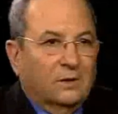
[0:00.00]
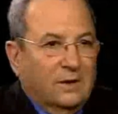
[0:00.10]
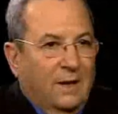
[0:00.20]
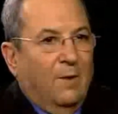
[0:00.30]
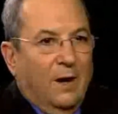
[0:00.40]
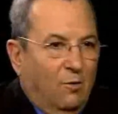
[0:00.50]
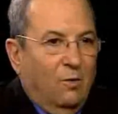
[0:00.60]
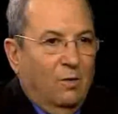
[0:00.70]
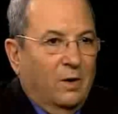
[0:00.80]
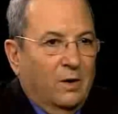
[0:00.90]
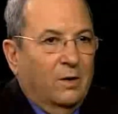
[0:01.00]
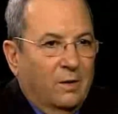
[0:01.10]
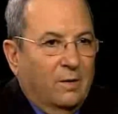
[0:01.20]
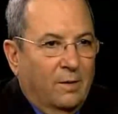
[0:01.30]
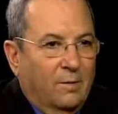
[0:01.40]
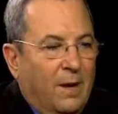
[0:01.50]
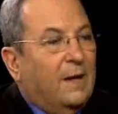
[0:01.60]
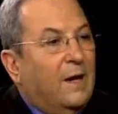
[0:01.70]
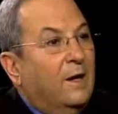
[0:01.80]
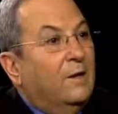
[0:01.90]
somehow
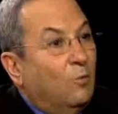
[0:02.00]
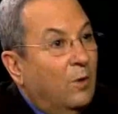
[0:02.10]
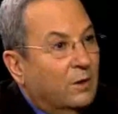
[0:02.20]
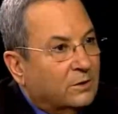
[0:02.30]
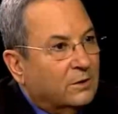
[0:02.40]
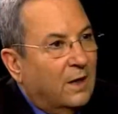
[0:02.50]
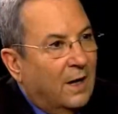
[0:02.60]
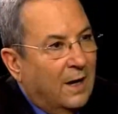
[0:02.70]
making it worse.